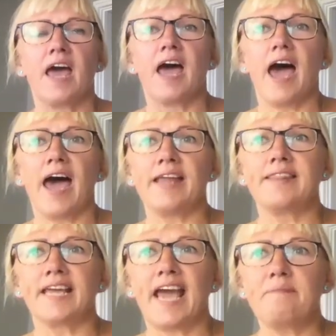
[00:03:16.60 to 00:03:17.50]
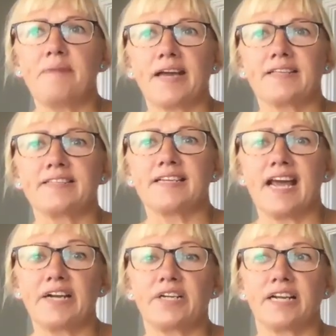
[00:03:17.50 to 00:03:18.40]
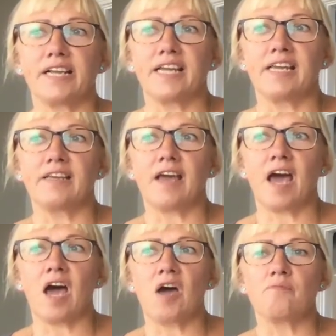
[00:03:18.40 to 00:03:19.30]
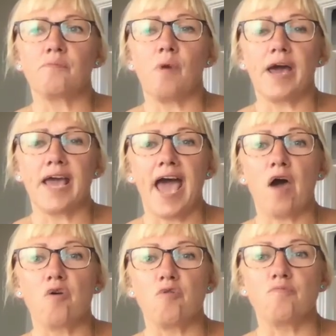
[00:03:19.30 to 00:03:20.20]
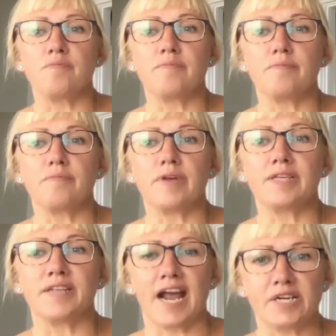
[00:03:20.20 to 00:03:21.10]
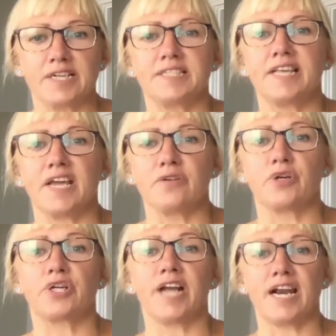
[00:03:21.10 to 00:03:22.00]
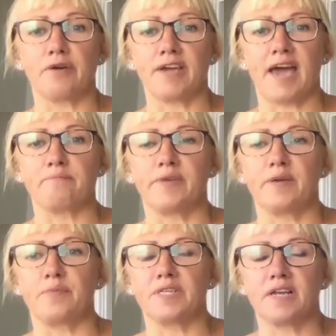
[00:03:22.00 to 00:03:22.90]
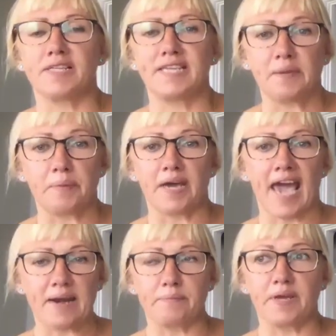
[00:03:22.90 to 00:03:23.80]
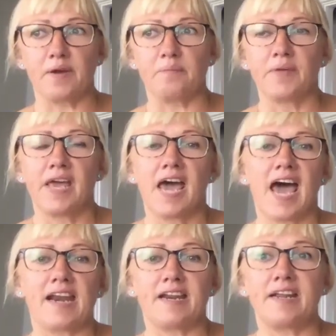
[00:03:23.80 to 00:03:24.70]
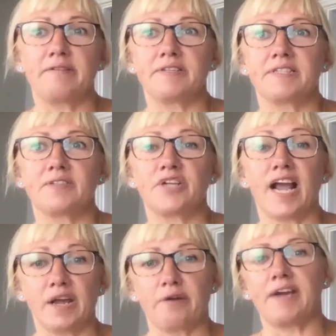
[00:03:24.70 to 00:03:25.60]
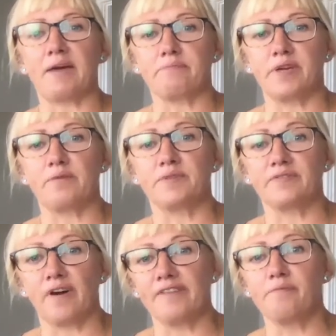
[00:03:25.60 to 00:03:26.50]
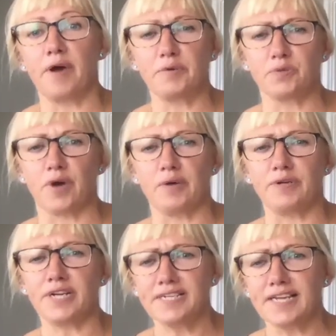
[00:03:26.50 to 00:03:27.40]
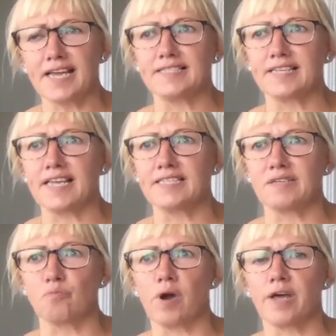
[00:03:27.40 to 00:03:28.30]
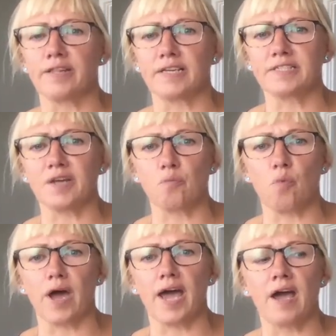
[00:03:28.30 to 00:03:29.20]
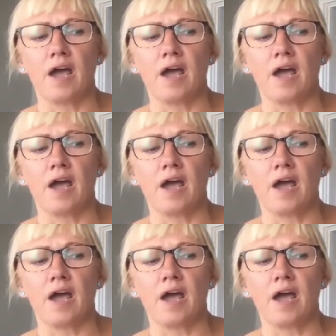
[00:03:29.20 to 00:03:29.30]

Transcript: And they came back and said, actually, my home isn't actually sitting on shallow cadmium, it's like deeper cadmium, and the nearest shallow cadmium is 5 miles away, which indicates it is in Worthing somewhere.